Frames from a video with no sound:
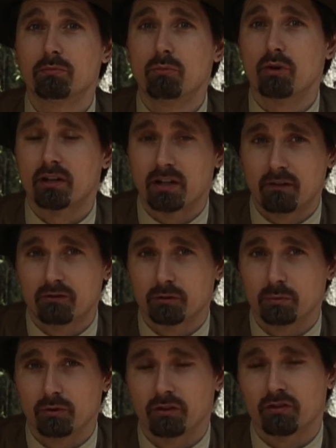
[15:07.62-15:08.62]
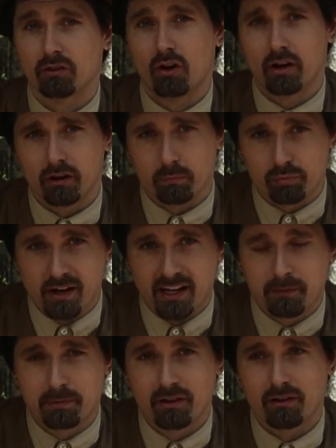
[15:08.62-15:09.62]
more comfortable. There's a longer
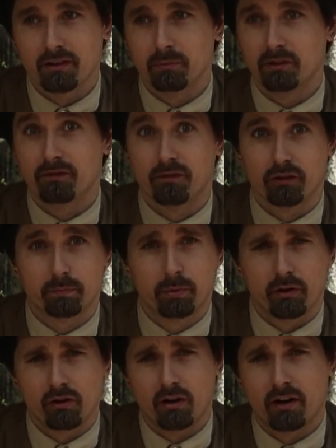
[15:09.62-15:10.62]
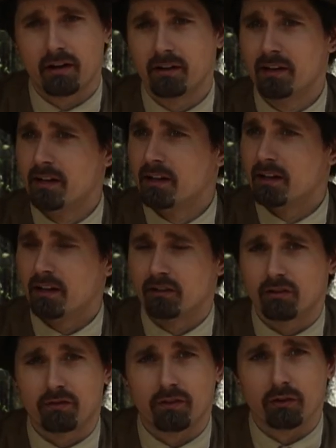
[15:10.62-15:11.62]
break-in period. When you first put it on, it
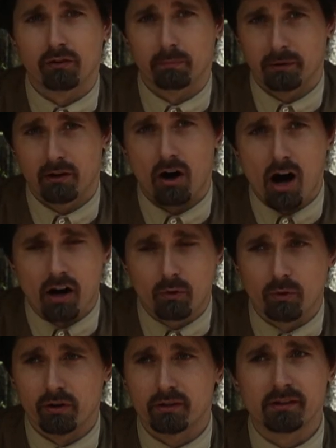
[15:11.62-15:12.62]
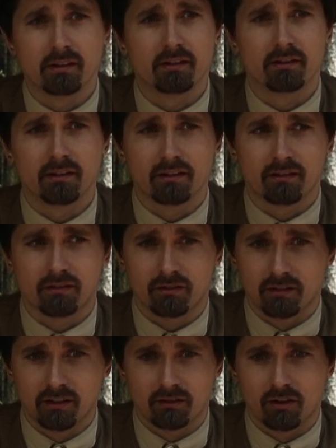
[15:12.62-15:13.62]
just feels a bit awkward, and
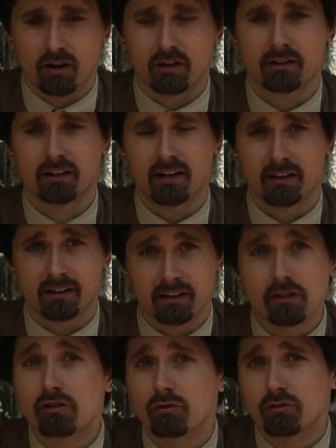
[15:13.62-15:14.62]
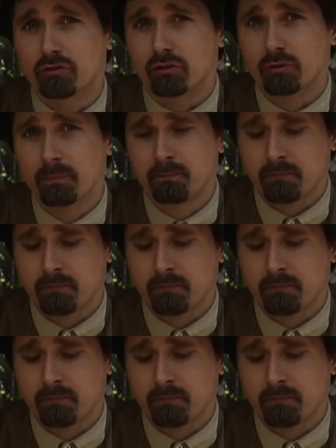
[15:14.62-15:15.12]
it's hard to kind of get used to.